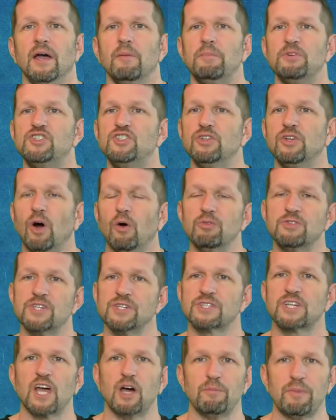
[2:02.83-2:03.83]
But you don't
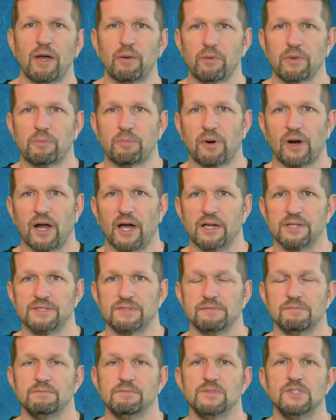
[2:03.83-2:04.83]
just come back with
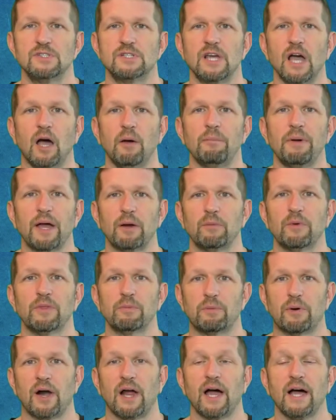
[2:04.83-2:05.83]
price. You come back with
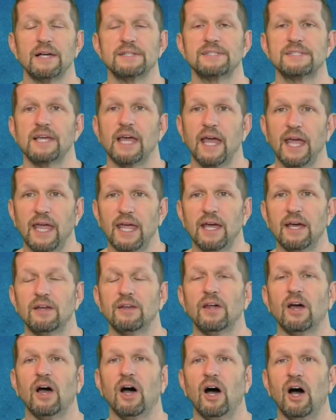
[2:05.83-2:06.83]
price
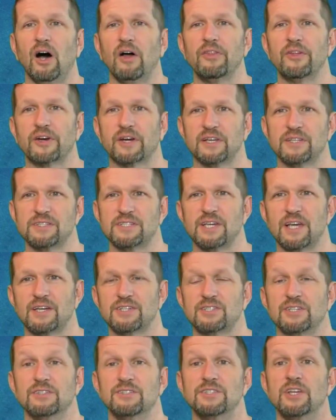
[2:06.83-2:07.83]
and other
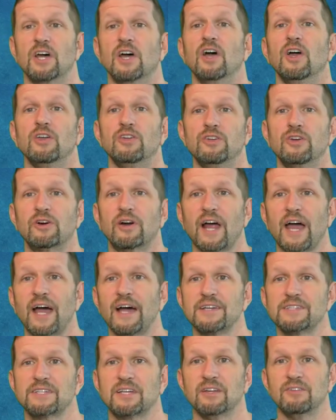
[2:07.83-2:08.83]
concessions. You're
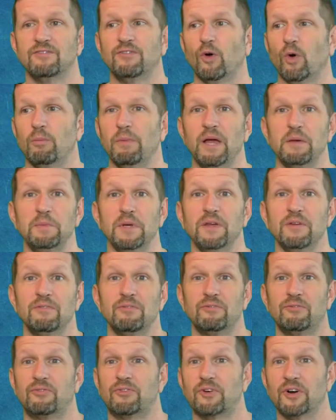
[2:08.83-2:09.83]
asking for maybe
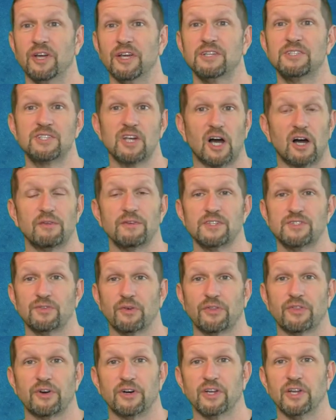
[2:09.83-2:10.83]
free service
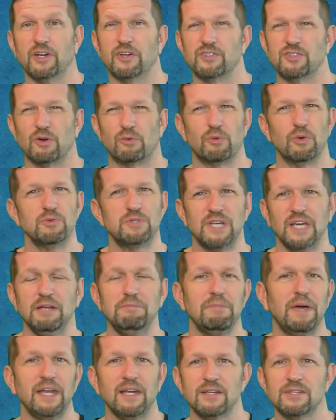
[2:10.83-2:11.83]
for 3 years, the
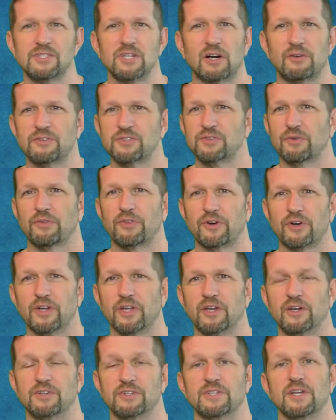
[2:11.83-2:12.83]
routine maintenance service for 3
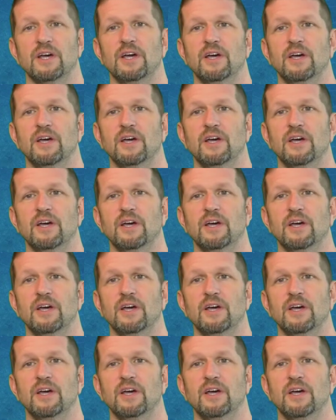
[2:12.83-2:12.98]
years.